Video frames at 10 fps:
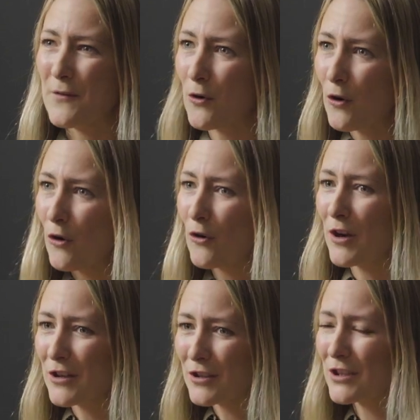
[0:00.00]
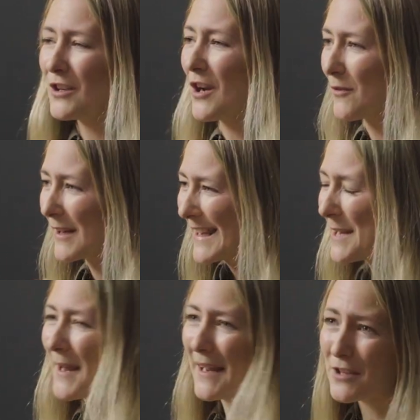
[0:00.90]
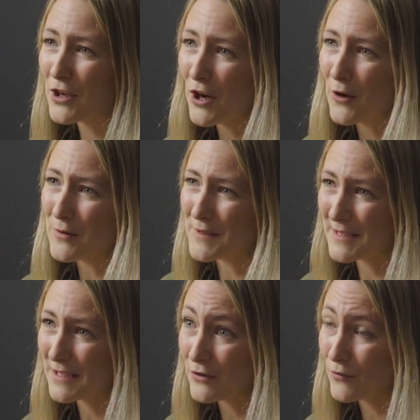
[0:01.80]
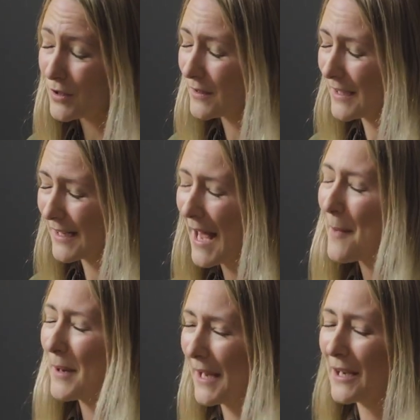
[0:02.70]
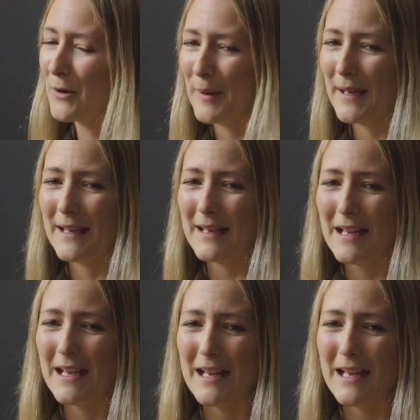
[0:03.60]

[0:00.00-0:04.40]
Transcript: If you're, you know, keep getting the no's, it can be a little bit